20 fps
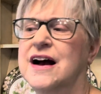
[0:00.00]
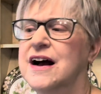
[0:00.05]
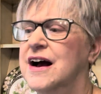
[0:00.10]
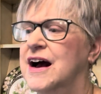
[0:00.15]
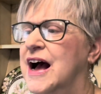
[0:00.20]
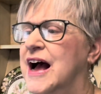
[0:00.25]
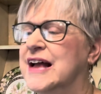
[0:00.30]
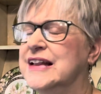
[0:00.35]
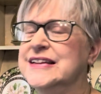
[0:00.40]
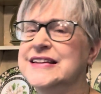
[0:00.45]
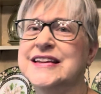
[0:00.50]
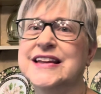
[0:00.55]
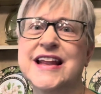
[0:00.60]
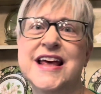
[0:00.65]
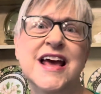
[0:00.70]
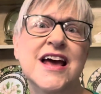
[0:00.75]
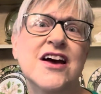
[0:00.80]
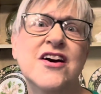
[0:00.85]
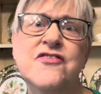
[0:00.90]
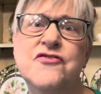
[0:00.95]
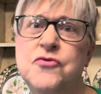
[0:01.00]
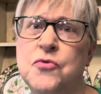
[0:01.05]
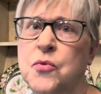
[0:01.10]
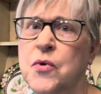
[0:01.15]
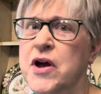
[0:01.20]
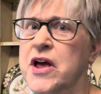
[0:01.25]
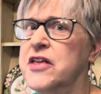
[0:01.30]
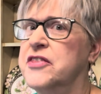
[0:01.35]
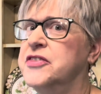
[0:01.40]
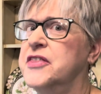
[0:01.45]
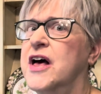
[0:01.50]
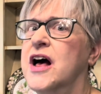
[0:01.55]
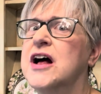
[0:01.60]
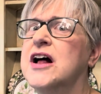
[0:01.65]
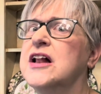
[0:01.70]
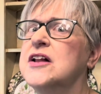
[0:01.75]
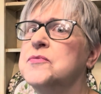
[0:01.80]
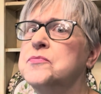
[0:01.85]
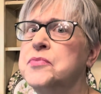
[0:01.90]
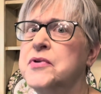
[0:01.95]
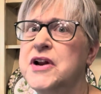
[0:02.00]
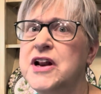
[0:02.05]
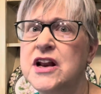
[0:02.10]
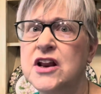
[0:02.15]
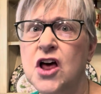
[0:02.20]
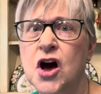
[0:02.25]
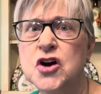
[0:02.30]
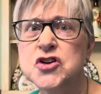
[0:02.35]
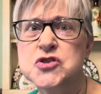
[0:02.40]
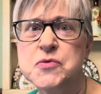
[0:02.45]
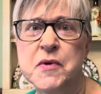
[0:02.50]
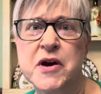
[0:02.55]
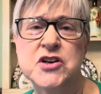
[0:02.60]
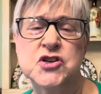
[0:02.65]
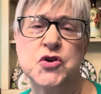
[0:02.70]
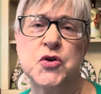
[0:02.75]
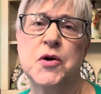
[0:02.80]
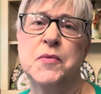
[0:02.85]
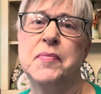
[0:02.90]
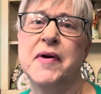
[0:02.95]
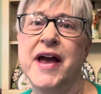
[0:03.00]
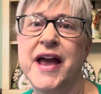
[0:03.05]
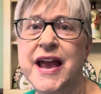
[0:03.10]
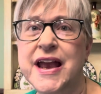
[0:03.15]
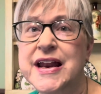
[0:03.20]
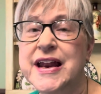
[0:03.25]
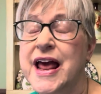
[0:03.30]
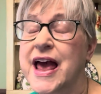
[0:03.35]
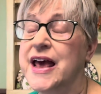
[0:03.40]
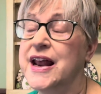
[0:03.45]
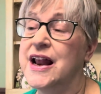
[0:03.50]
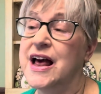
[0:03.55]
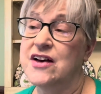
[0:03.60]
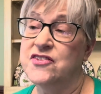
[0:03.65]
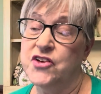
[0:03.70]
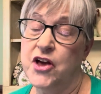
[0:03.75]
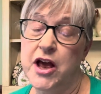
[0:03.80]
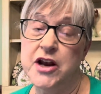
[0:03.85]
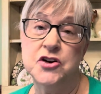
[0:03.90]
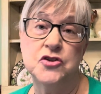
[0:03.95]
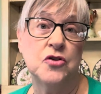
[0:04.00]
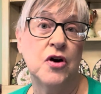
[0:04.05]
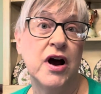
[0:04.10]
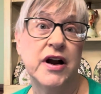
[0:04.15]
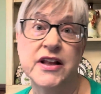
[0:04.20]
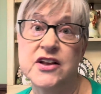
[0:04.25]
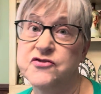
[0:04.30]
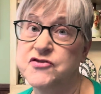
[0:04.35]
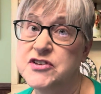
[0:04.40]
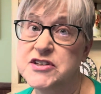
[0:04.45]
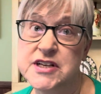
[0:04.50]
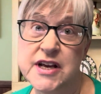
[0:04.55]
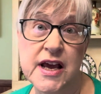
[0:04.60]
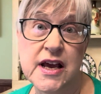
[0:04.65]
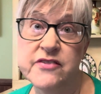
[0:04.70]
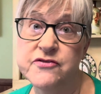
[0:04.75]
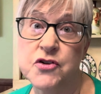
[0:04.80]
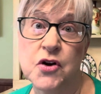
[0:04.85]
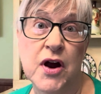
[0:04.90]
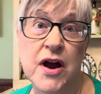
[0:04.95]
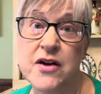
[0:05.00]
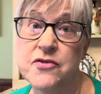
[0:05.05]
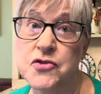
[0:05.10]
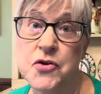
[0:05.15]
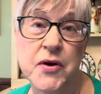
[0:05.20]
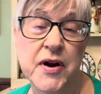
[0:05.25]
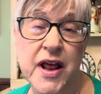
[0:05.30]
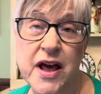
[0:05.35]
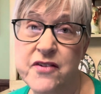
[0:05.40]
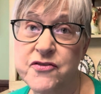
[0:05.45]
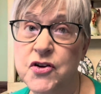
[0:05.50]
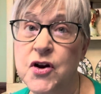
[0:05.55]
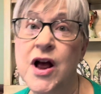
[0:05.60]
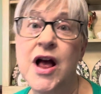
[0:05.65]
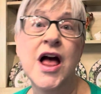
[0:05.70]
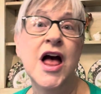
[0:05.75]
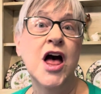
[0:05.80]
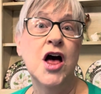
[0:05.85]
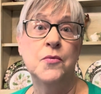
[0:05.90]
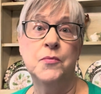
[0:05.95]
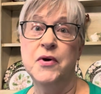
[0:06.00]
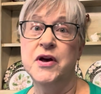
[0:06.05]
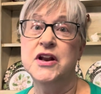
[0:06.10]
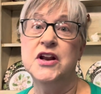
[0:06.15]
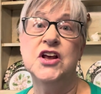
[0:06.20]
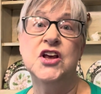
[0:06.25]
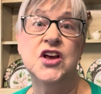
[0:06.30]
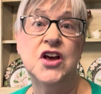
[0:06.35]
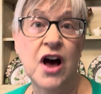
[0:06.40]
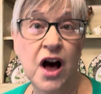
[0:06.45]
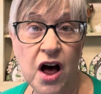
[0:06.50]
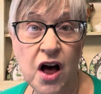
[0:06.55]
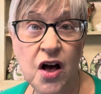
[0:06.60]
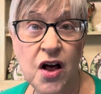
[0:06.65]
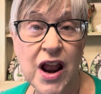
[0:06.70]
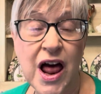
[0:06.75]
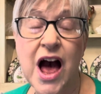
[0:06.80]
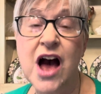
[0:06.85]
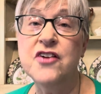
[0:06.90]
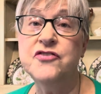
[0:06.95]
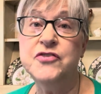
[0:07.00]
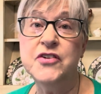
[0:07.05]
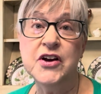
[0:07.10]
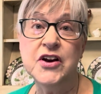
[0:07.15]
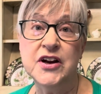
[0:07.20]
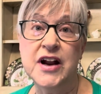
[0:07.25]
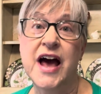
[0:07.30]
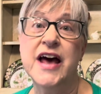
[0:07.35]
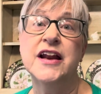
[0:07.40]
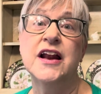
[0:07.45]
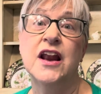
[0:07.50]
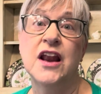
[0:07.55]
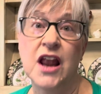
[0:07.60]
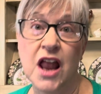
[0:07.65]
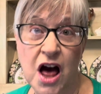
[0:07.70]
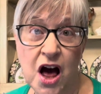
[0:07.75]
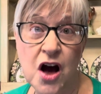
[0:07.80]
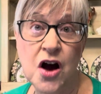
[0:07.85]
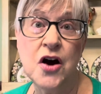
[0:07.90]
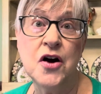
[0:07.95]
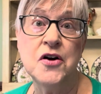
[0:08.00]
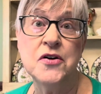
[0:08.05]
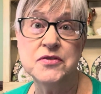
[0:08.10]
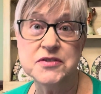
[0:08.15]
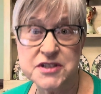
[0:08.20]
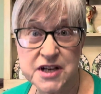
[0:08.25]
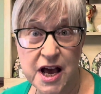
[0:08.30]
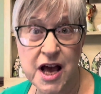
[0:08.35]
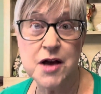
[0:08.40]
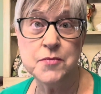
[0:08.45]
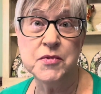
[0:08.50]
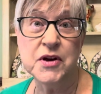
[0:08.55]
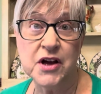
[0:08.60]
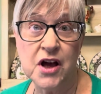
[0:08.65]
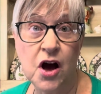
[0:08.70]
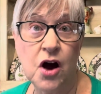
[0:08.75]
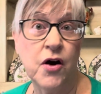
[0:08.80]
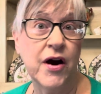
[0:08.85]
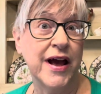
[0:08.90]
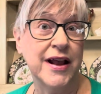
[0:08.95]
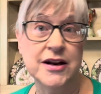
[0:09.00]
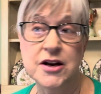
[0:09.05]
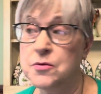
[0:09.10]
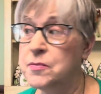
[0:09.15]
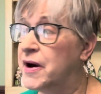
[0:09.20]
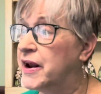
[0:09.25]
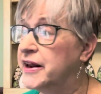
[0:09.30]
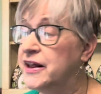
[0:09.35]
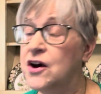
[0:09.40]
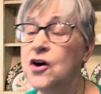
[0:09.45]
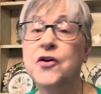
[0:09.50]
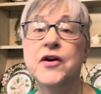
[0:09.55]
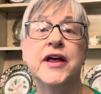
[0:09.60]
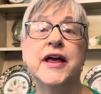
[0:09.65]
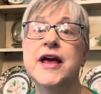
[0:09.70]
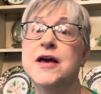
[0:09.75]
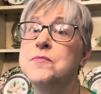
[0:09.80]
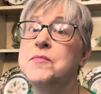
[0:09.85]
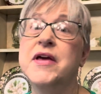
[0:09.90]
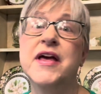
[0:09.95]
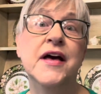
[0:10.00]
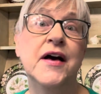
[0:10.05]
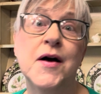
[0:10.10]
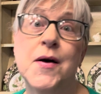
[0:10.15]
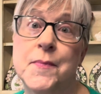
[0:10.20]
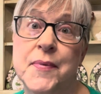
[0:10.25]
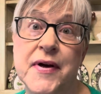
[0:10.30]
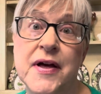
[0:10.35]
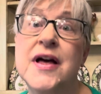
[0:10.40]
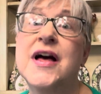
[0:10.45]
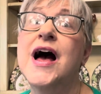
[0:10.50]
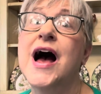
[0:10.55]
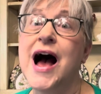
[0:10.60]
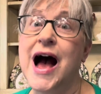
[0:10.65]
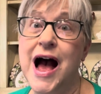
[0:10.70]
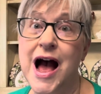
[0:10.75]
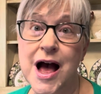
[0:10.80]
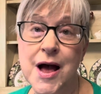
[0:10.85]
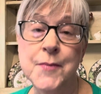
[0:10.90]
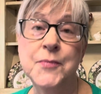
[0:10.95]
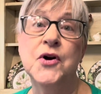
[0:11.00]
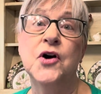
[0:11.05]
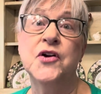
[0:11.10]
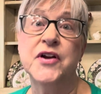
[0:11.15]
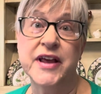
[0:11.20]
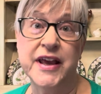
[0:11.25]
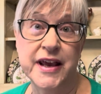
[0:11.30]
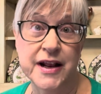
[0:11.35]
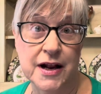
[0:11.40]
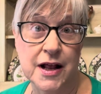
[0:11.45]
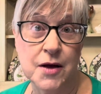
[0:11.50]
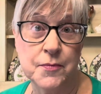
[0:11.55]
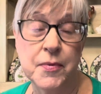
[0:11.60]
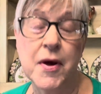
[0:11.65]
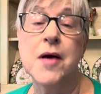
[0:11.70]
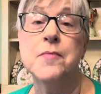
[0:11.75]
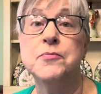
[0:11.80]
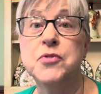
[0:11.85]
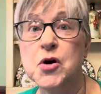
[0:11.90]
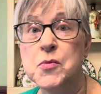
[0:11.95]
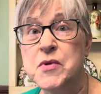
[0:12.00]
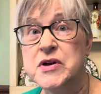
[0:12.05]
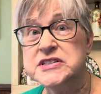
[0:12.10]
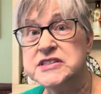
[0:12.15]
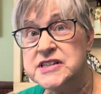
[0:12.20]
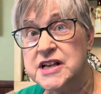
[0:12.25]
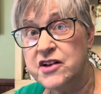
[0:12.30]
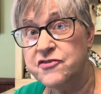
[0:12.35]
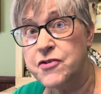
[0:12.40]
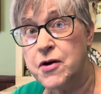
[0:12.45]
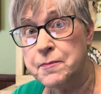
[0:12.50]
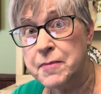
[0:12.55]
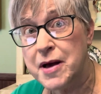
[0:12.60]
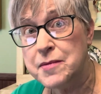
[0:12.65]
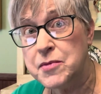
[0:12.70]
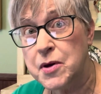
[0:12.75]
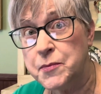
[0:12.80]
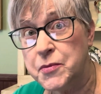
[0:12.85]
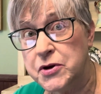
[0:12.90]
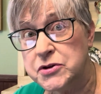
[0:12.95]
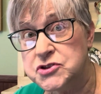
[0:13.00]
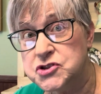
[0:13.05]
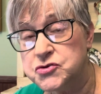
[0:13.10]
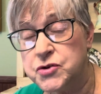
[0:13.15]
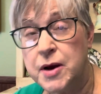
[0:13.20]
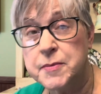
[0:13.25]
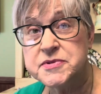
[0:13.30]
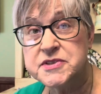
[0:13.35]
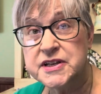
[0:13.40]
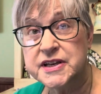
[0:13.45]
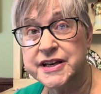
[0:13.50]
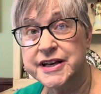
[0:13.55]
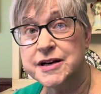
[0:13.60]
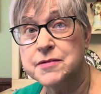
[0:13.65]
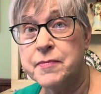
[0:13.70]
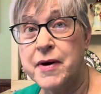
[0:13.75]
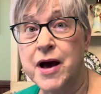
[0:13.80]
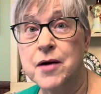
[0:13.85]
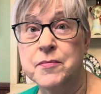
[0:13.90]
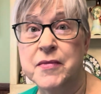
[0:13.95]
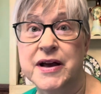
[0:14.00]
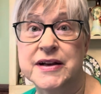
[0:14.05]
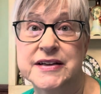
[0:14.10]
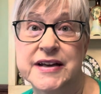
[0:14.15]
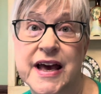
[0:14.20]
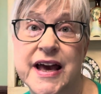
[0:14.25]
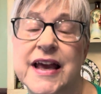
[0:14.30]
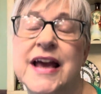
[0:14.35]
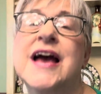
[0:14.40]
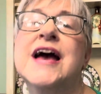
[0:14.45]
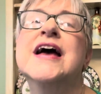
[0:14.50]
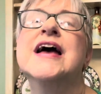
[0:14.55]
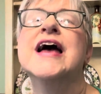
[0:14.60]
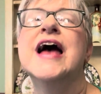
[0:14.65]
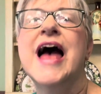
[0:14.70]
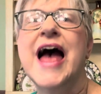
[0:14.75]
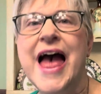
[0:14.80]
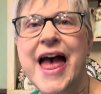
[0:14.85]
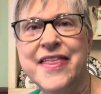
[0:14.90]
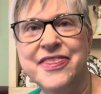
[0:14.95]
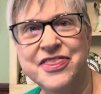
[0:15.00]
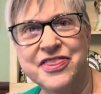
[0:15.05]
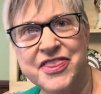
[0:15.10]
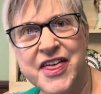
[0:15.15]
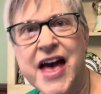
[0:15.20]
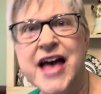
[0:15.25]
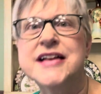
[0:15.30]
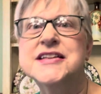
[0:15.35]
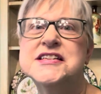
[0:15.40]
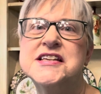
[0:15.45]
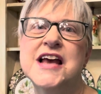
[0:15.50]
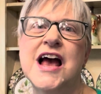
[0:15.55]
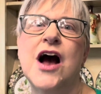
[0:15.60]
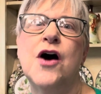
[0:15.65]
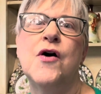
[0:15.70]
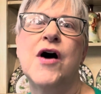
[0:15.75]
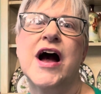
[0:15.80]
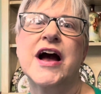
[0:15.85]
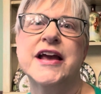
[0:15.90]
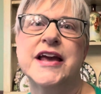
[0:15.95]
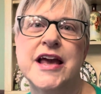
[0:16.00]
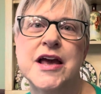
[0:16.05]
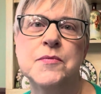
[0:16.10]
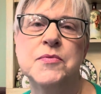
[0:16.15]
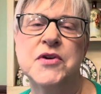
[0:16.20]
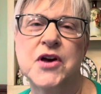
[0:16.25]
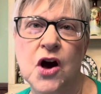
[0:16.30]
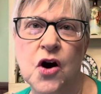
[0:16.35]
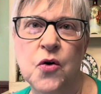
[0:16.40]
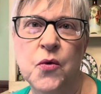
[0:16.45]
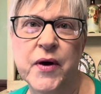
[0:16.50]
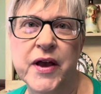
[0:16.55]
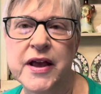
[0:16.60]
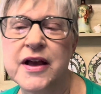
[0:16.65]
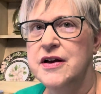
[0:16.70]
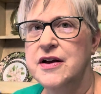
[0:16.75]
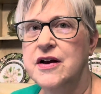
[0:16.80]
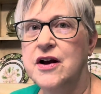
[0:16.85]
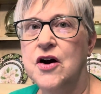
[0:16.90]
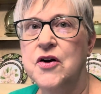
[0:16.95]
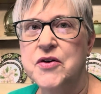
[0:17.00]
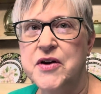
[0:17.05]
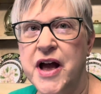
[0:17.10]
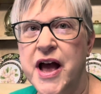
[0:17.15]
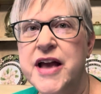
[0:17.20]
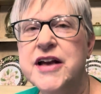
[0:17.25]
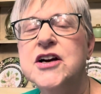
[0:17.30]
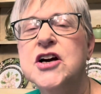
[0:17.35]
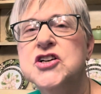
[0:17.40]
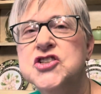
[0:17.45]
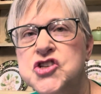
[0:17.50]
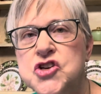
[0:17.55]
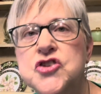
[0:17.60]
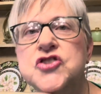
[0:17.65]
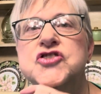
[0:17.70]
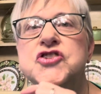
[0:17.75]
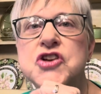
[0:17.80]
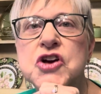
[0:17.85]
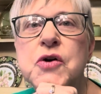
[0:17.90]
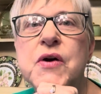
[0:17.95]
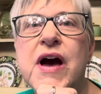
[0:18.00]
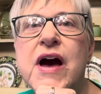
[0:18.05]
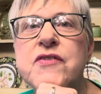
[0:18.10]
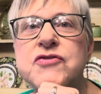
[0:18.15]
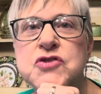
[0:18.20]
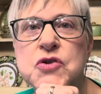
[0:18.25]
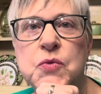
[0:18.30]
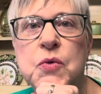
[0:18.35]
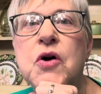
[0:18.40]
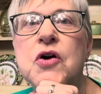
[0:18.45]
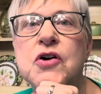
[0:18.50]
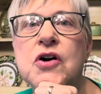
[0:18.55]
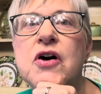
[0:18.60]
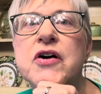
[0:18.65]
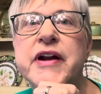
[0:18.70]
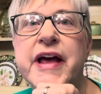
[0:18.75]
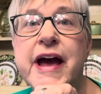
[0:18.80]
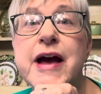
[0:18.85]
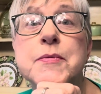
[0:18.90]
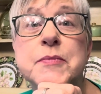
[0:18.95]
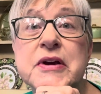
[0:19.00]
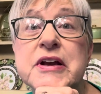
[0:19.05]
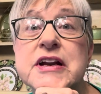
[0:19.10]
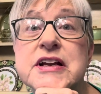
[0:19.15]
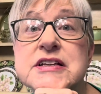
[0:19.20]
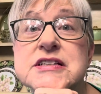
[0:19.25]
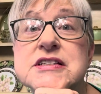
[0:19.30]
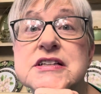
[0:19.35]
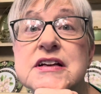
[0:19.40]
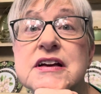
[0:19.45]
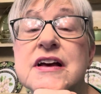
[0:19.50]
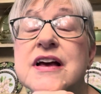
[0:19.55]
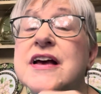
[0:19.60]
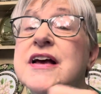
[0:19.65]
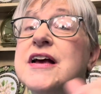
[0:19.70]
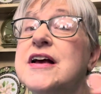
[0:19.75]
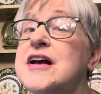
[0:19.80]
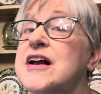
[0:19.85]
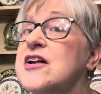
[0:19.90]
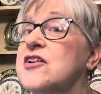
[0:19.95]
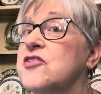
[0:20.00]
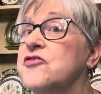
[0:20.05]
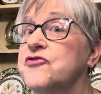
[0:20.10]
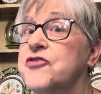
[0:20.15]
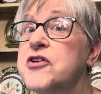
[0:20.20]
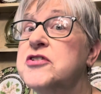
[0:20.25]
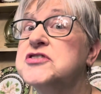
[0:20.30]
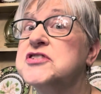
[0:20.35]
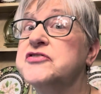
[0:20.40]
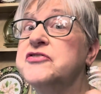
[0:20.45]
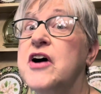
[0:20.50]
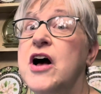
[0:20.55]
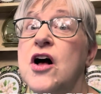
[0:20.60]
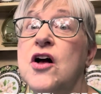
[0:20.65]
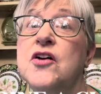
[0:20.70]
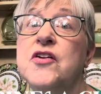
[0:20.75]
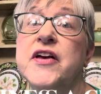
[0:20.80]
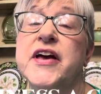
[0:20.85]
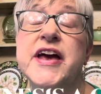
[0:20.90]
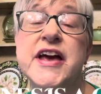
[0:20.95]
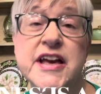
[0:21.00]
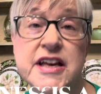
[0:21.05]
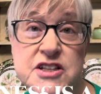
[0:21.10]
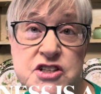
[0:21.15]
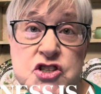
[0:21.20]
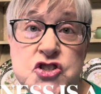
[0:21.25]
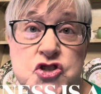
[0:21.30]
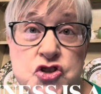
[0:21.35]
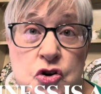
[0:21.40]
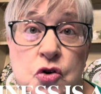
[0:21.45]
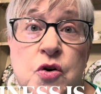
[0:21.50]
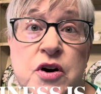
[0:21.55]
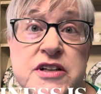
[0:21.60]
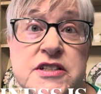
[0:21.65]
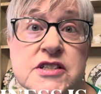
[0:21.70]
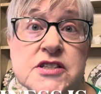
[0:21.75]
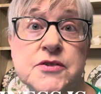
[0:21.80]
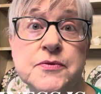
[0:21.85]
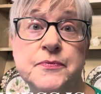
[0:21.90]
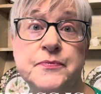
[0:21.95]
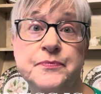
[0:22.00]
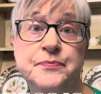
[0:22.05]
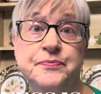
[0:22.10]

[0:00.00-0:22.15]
I live with a pretty large measure of pain, and I've had chronic fatigue forever and ever. But y'all, I figured out a long time ago, ain't nobody gonna get me up. I'm gonna get up, pull myself up by my bootstraps and get about my day. And that's how I keep going, okay? Because you do have to work on happiness. First of all, it's choice.